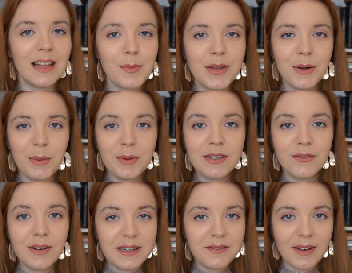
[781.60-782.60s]
Let me know what
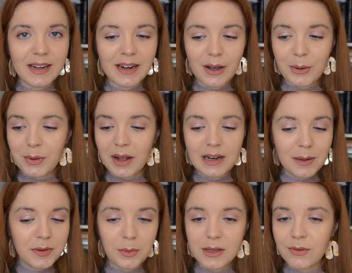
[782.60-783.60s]
you're reading right now,
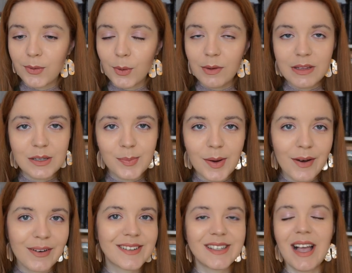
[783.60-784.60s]
let me know what you thought of this
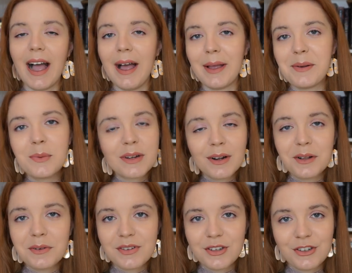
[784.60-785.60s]
box. I would
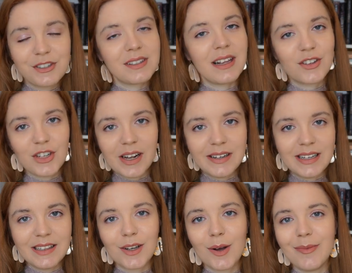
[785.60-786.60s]
love to just get chatting
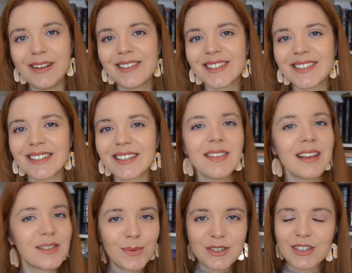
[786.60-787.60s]
in the comments.
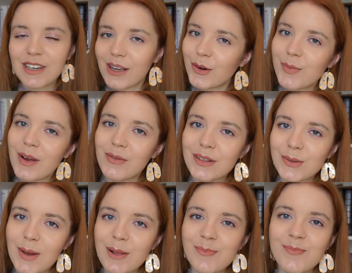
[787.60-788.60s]
Thanks for watching, and I hope everyone's
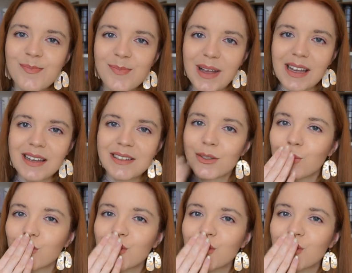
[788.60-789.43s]
well. Bye guys.